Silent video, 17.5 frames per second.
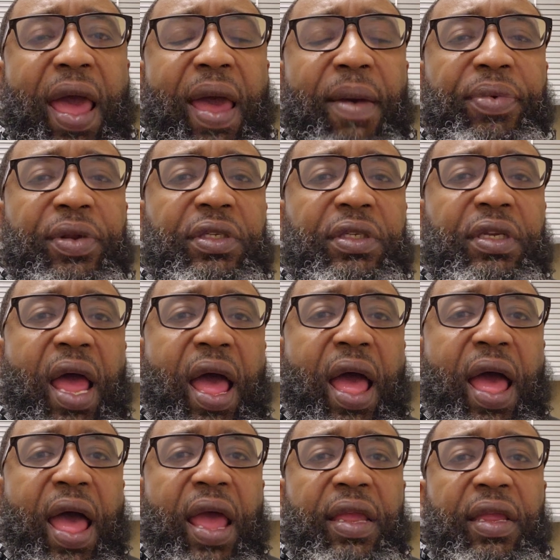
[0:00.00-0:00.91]
rappers
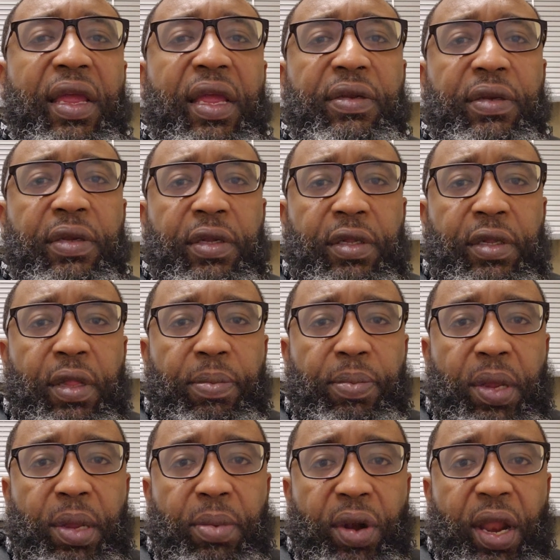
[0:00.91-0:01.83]
die and
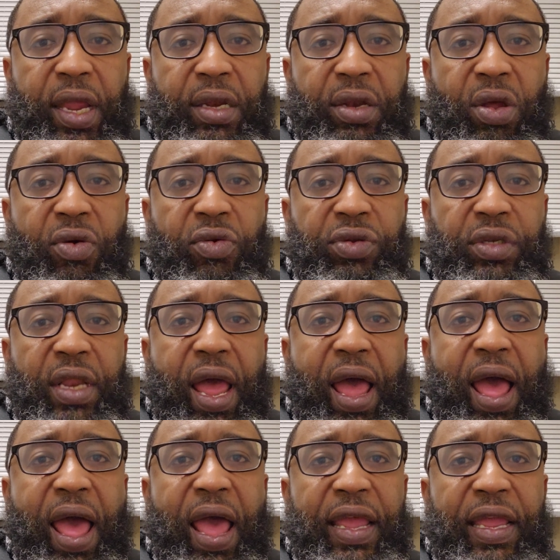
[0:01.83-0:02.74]
people they know
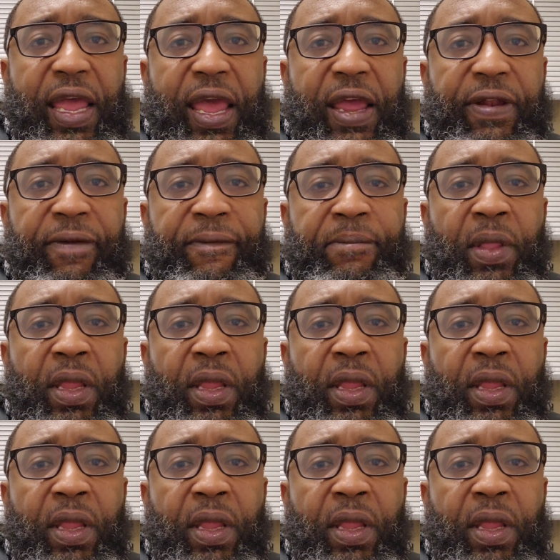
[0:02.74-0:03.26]
die,